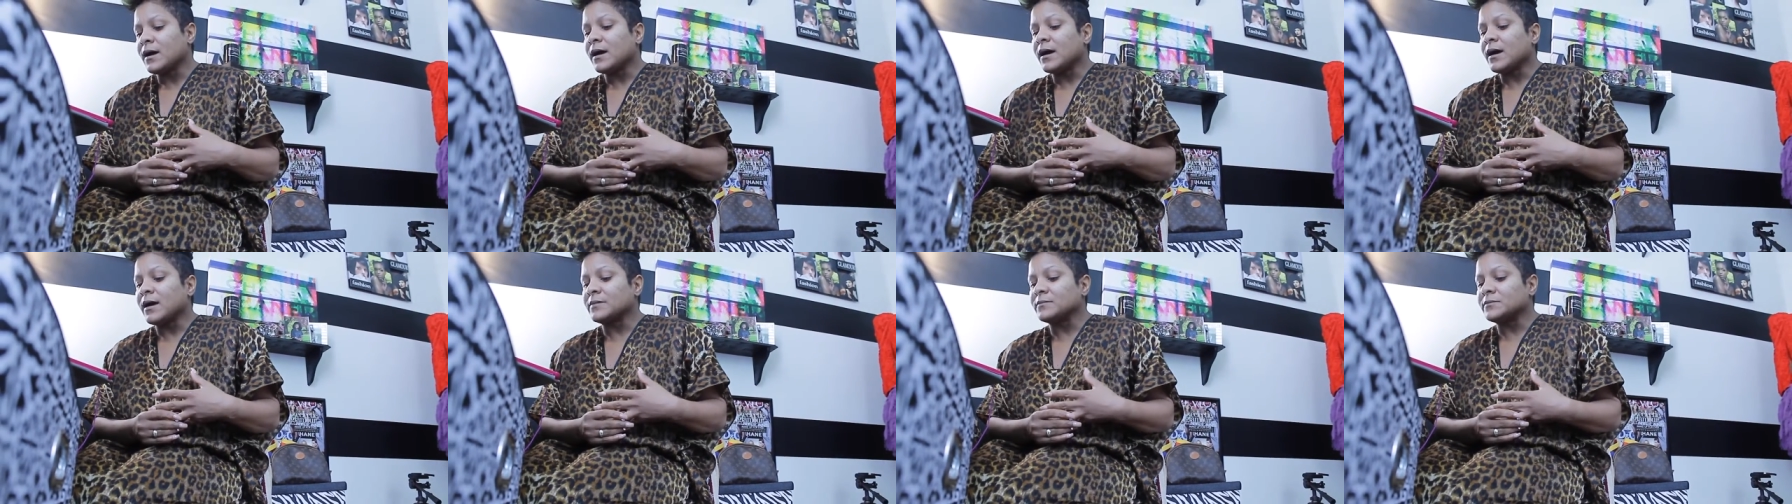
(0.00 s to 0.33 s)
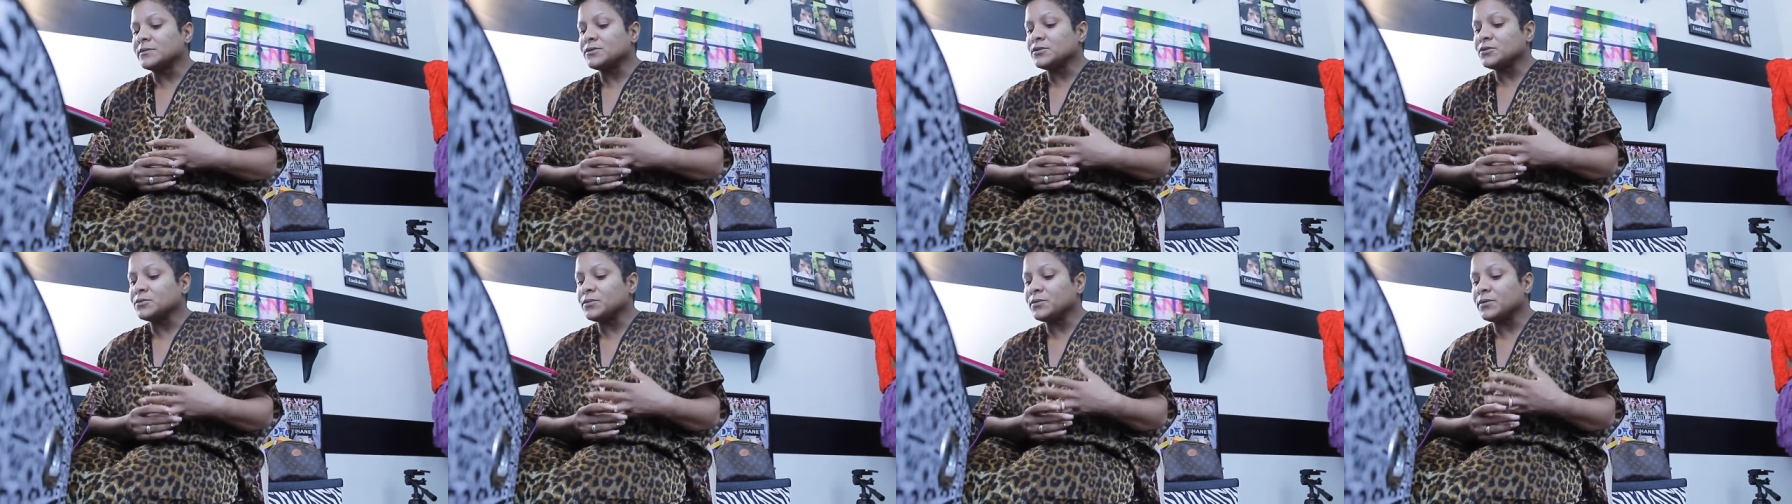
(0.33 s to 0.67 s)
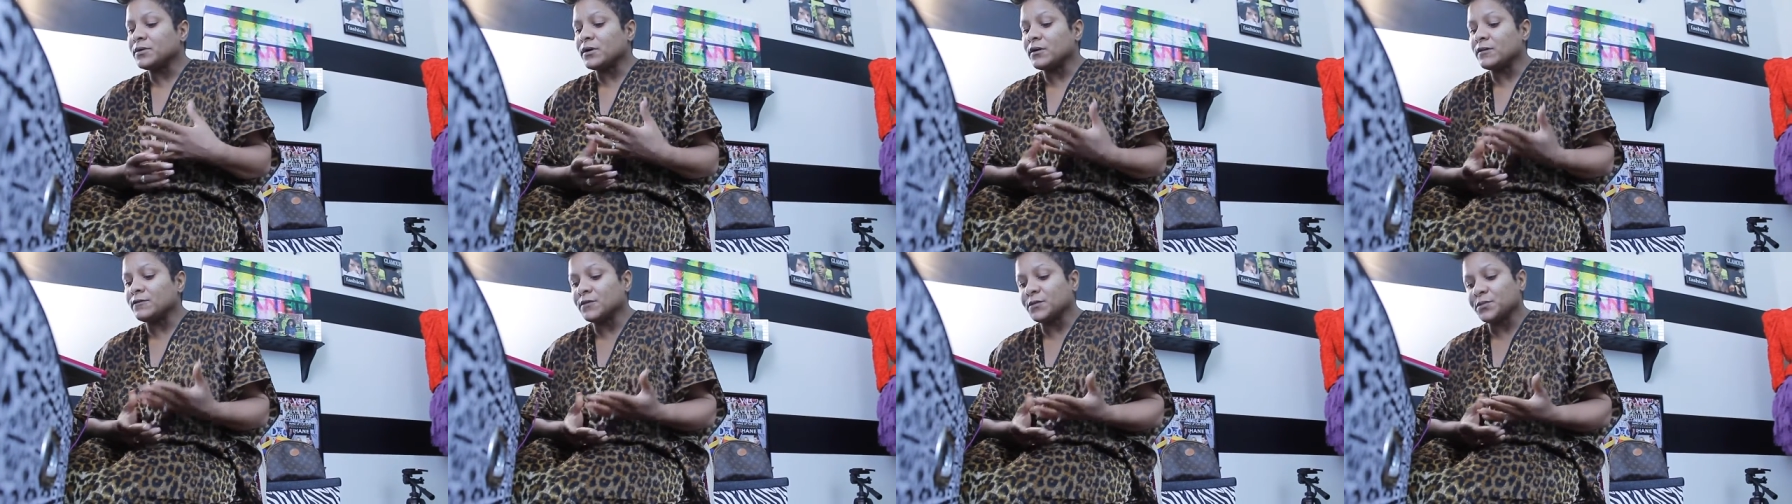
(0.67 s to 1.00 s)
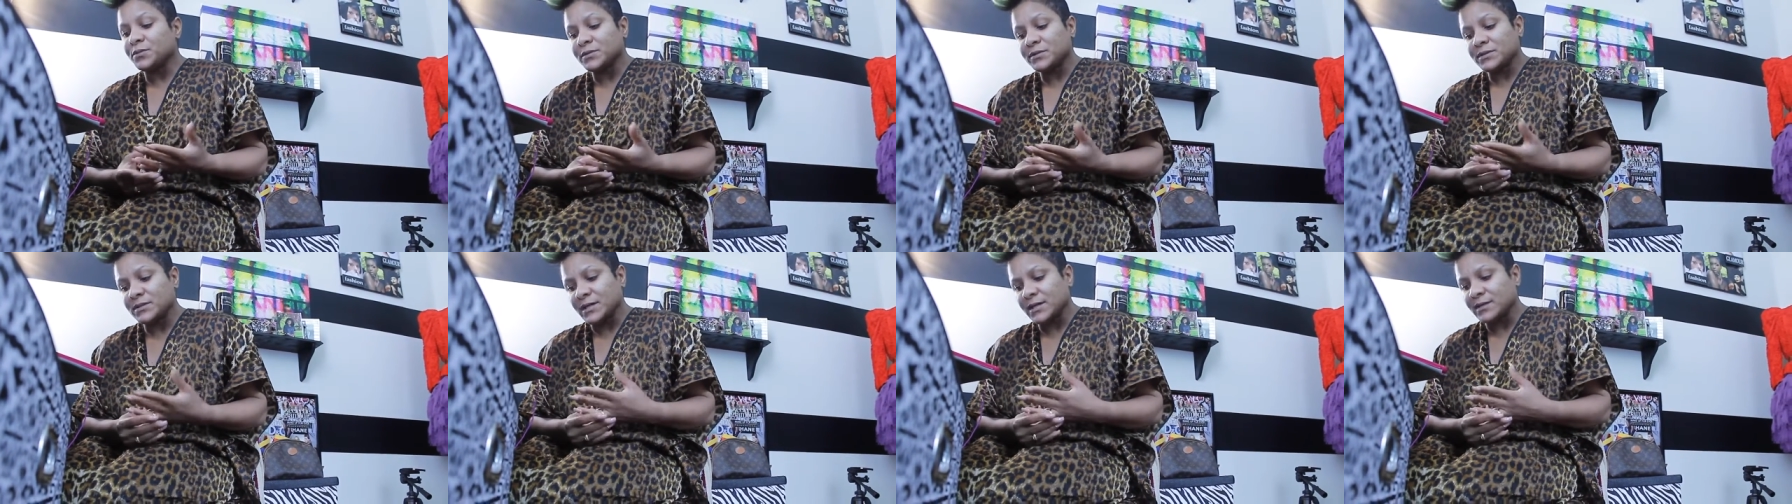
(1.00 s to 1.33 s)
I'm super
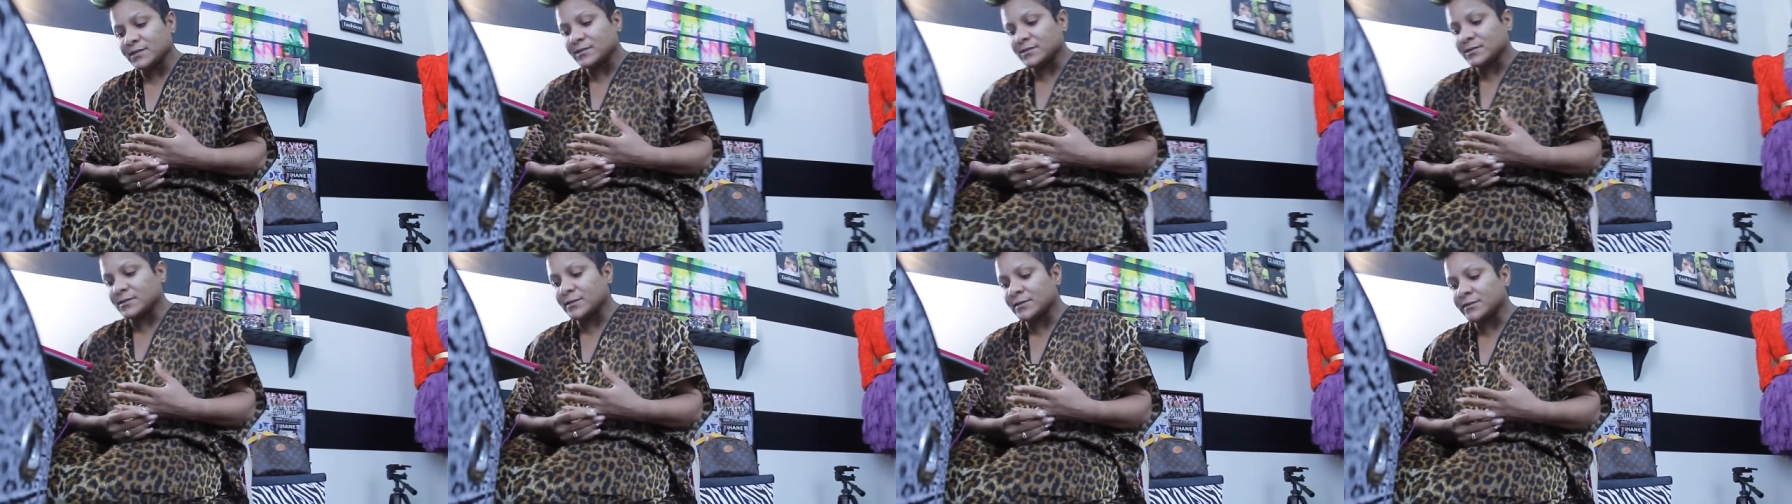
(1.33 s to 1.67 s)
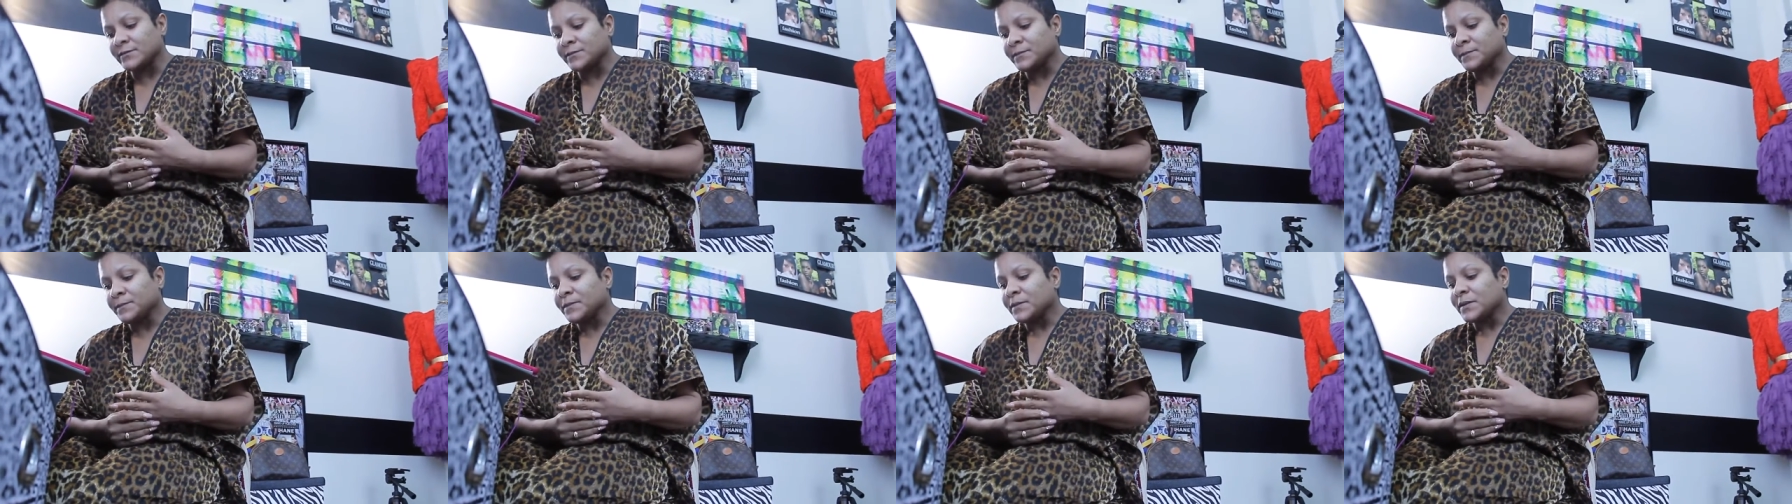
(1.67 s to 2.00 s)
overprotective,